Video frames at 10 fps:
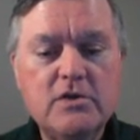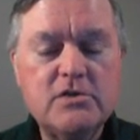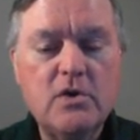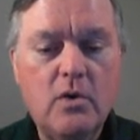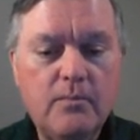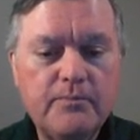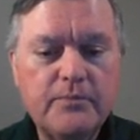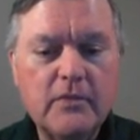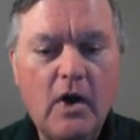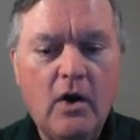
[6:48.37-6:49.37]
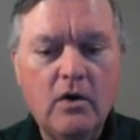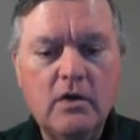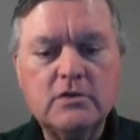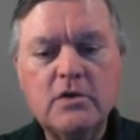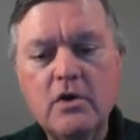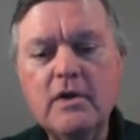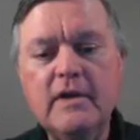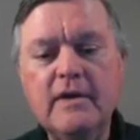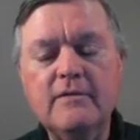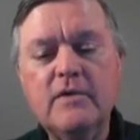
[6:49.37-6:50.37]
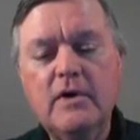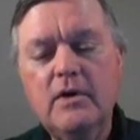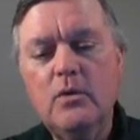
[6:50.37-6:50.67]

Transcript: So our alternative